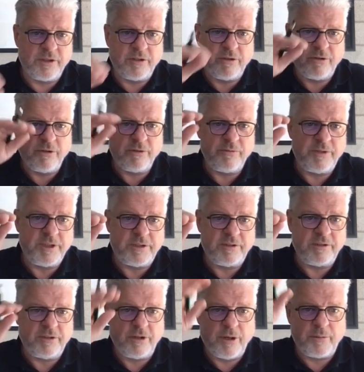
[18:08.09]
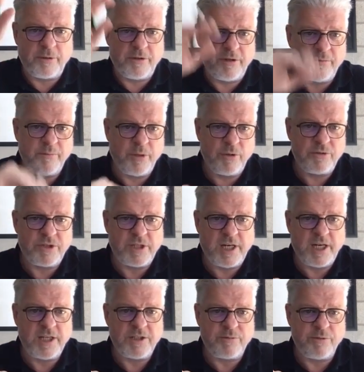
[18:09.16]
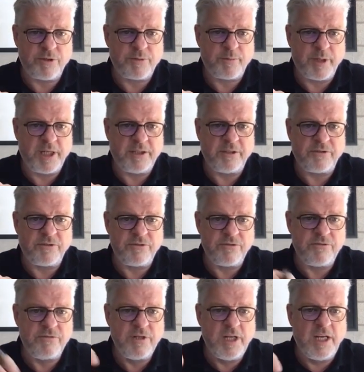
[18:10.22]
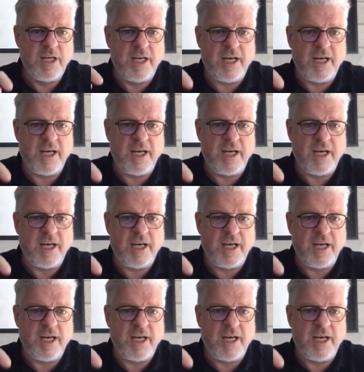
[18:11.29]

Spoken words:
A hole with copper on both sides was plated through,